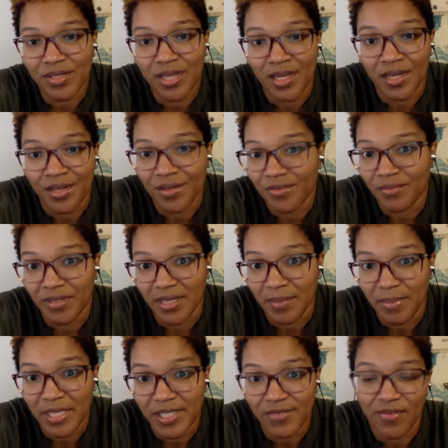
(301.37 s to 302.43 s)
can you
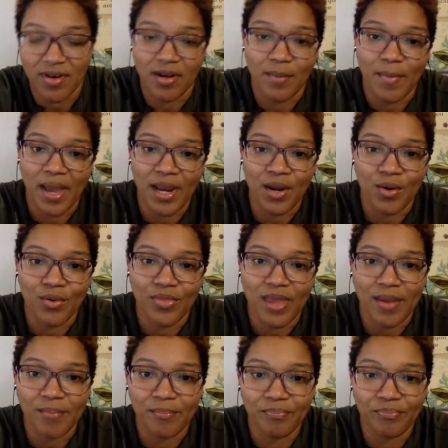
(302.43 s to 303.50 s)
get peace from? I know
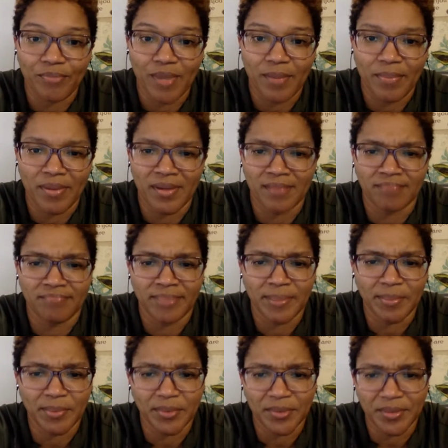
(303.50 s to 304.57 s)
that
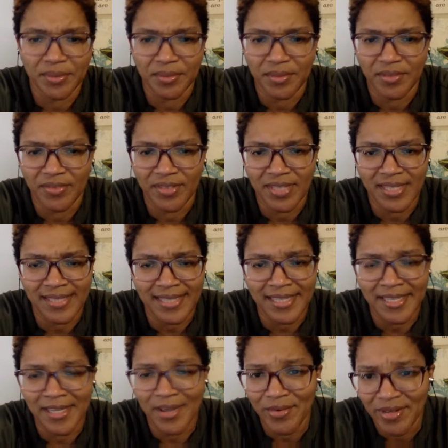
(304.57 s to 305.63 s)
people do different things like
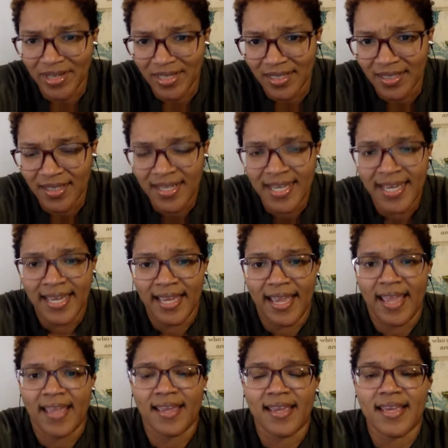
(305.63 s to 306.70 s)
yoga
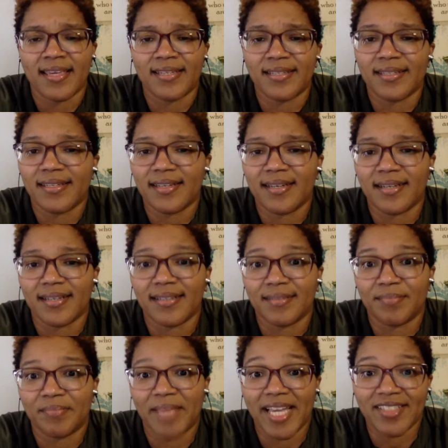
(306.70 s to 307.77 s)
and
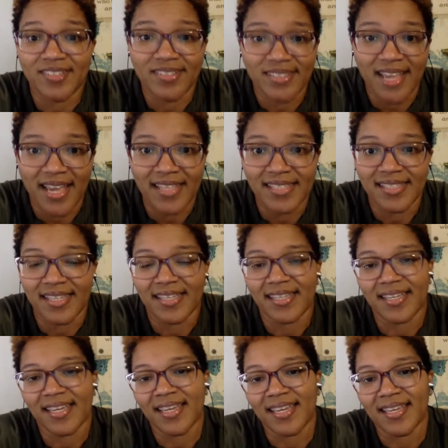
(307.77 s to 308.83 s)

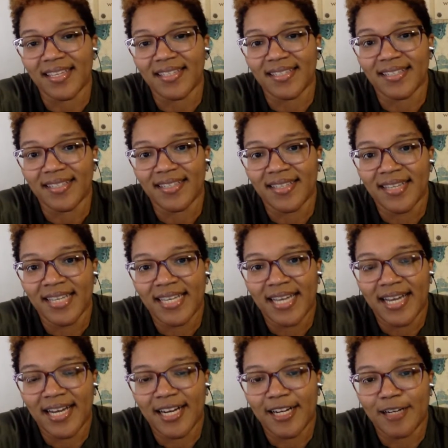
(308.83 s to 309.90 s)
exercising and
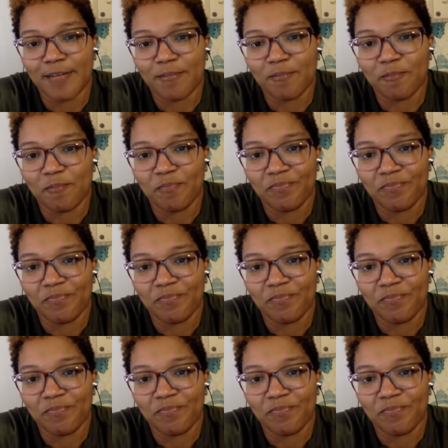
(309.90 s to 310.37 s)
um,